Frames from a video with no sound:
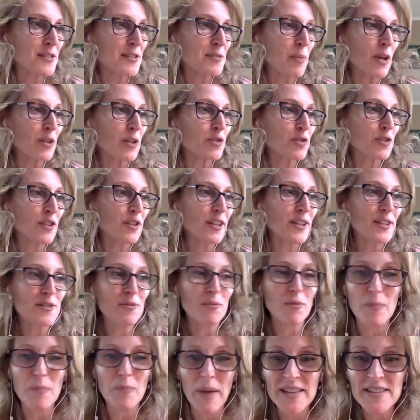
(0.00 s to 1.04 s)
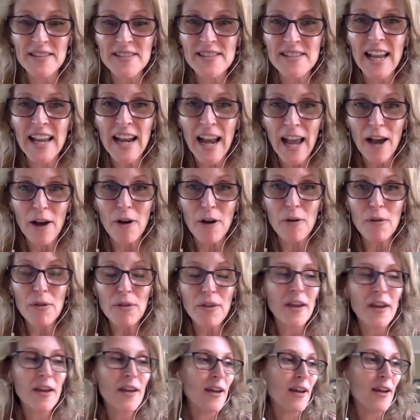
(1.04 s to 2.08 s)
specialist with Penn State Health.
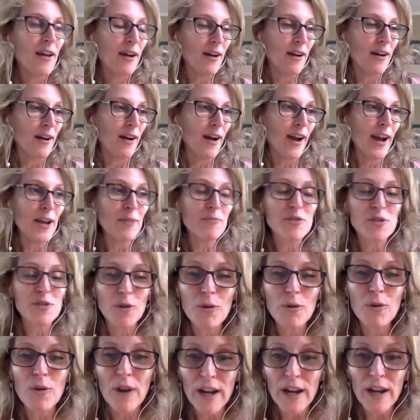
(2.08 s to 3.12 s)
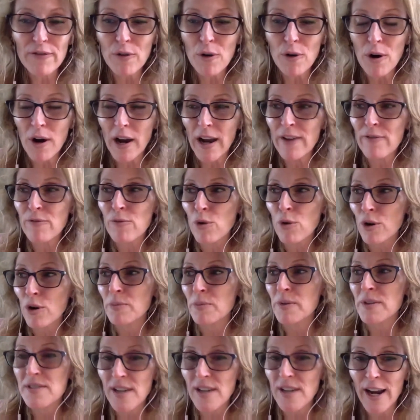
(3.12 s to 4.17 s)
Uh, I am so grateful. I've worked
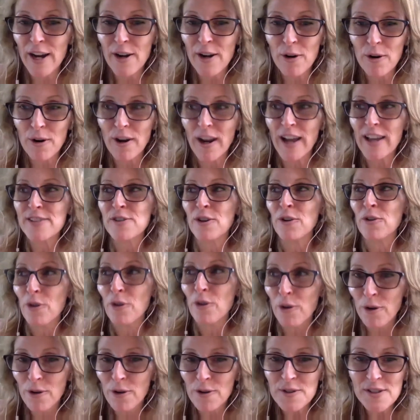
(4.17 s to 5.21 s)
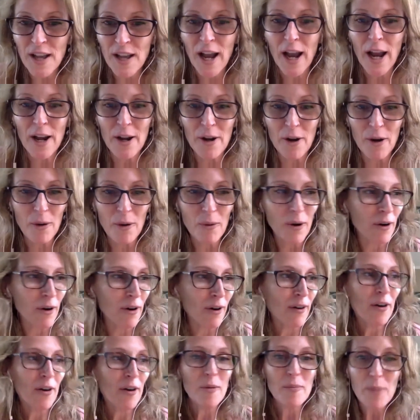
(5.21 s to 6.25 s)
beside her as a nurse. I know
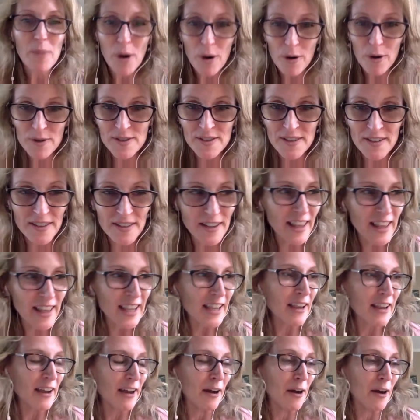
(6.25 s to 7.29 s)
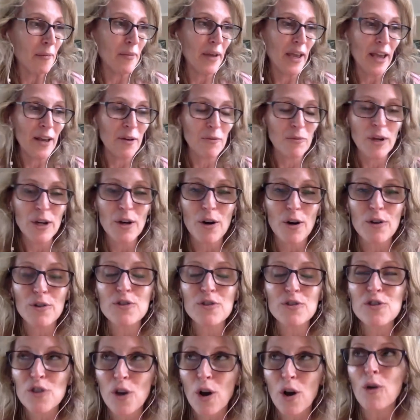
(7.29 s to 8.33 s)
her personally, um, and we are
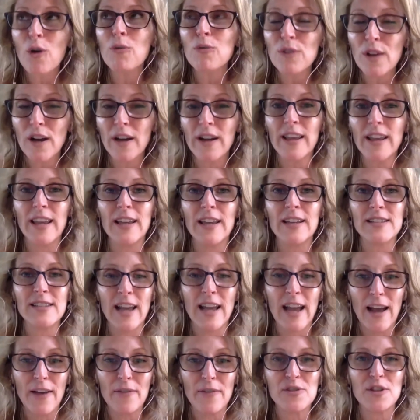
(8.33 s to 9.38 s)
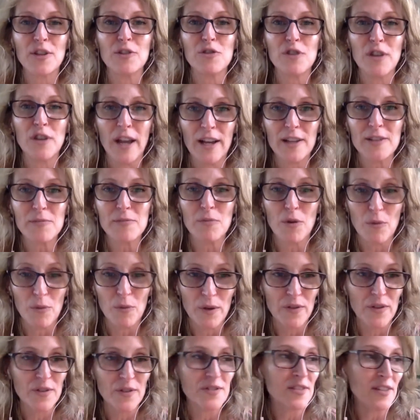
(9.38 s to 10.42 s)
so lucky to have such an expert
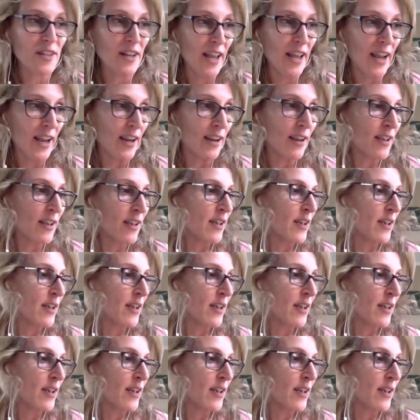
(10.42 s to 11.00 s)
with us today.